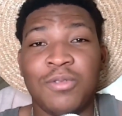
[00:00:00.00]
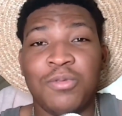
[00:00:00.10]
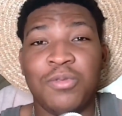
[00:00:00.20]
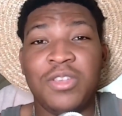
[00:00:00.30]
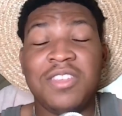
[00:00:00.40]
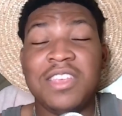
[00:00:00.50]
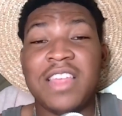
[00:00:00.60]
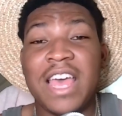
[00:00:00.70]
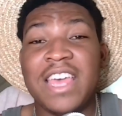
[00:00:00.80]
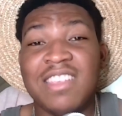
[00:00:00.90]
we see
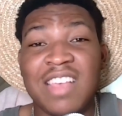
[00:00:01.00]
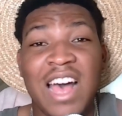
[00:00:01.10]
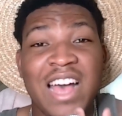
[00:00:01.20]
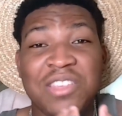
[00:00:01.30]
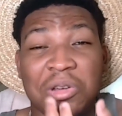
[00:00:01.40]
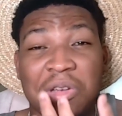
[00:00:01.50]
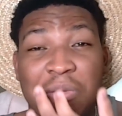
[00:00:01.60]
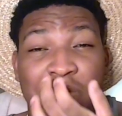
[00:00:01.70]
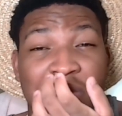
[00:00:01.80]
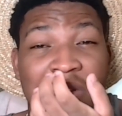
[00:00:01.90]
that his eyes are
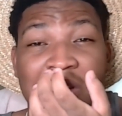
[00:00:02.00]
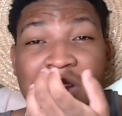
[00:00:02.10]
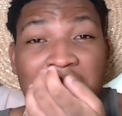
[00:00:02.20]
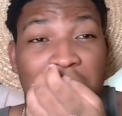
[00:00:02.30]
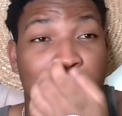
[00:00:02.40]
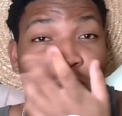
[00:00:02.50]
completely like